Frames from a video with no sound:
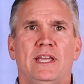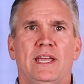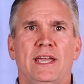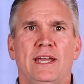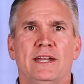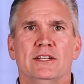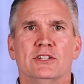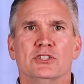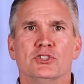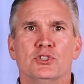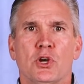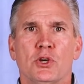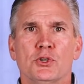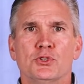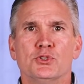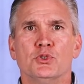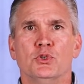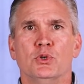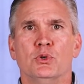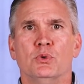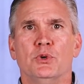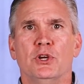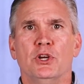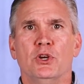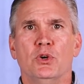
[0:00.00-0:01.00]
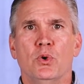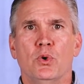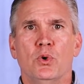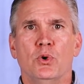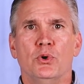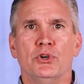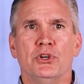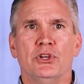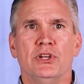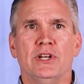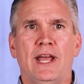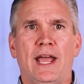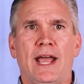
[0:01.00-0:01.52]
and is also
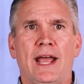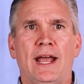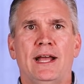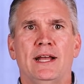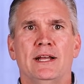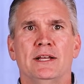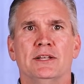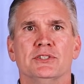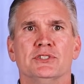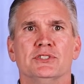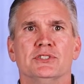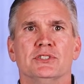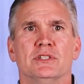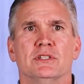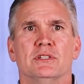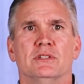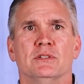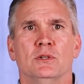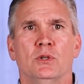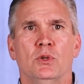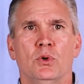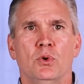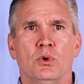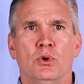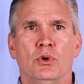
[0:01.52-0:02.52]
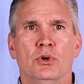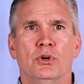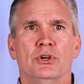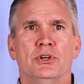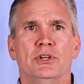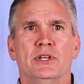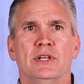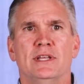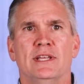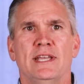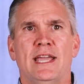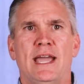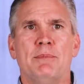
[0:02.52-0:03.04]
recorded as
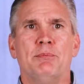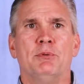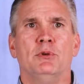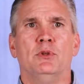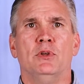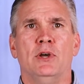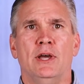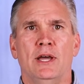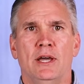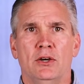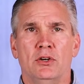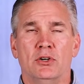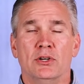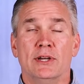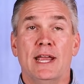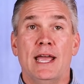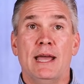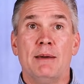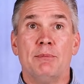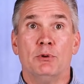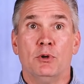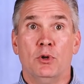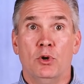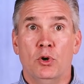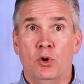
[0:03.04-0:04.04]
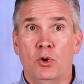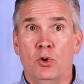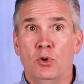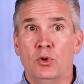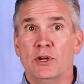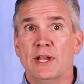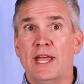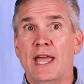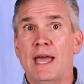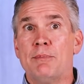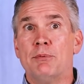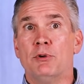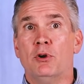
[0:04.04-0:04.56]
Lord, capital L, capital
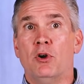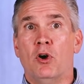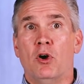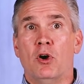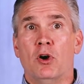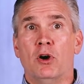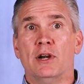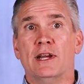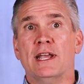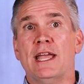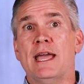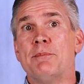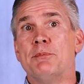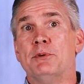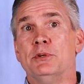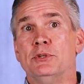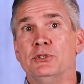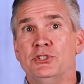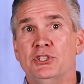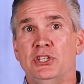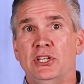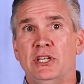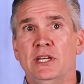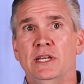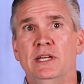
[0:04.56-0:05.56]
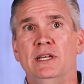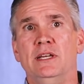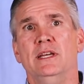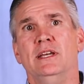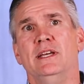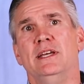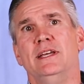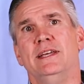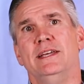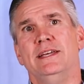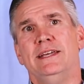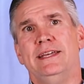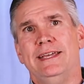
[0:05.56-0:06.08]
O, capital R, capital D,
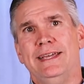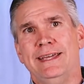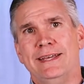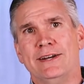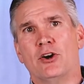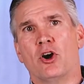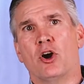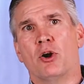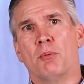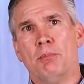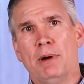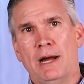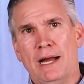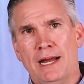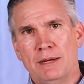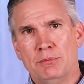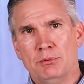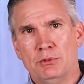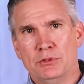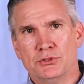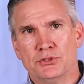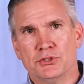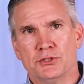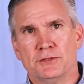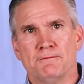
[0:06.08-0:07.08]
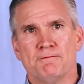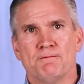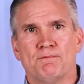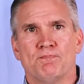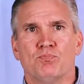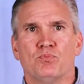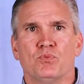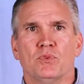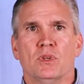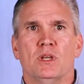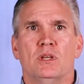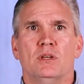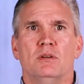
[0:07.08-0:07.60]
in our Bibles.
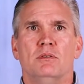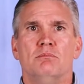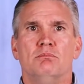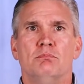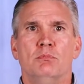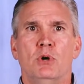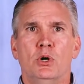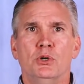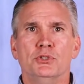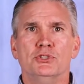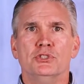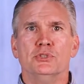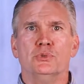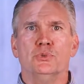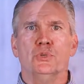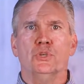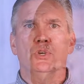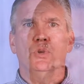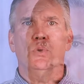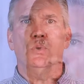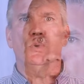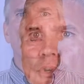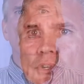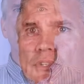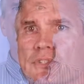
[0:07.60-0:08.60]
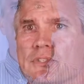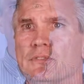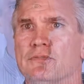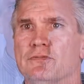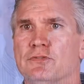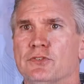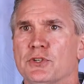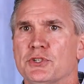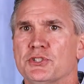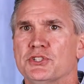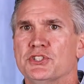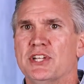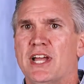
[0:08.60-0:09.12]
Moses records the
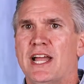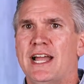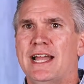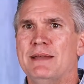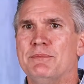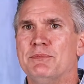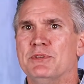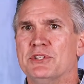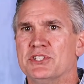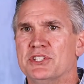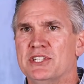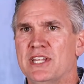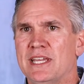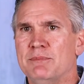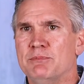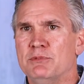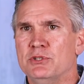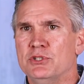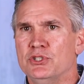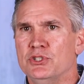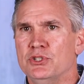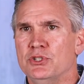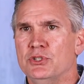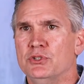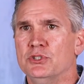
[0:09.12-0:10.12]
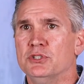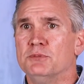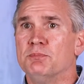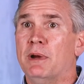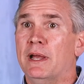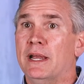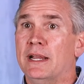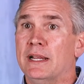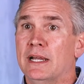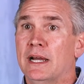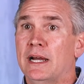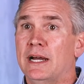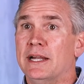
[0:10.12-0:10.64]
first time this name is used
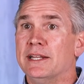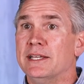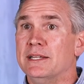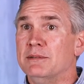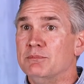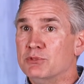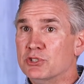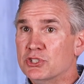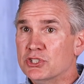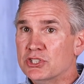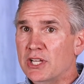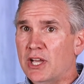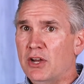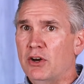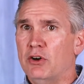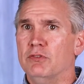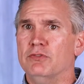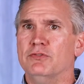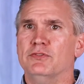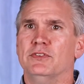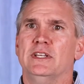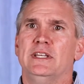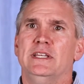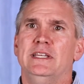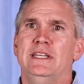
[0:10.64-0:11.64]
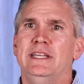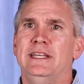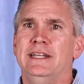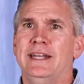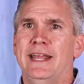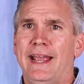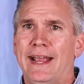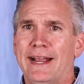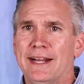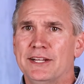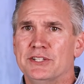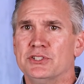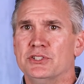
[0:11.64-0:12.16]
by God himself
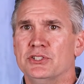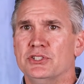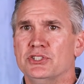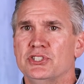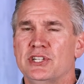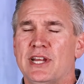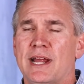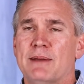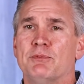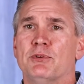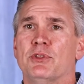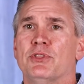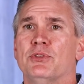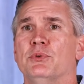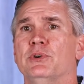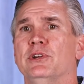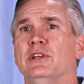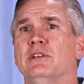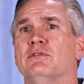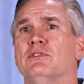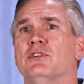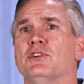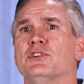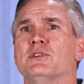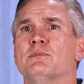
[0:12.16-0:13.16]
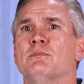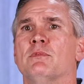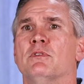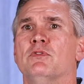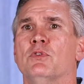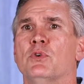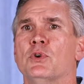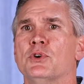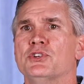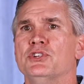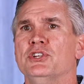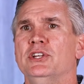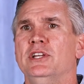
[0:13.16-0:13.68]
in Exodus chapter 3 and verse number
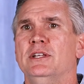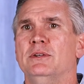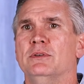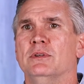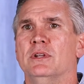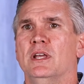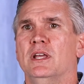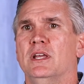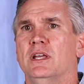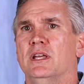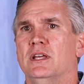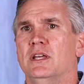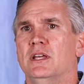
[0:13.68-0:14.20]
14,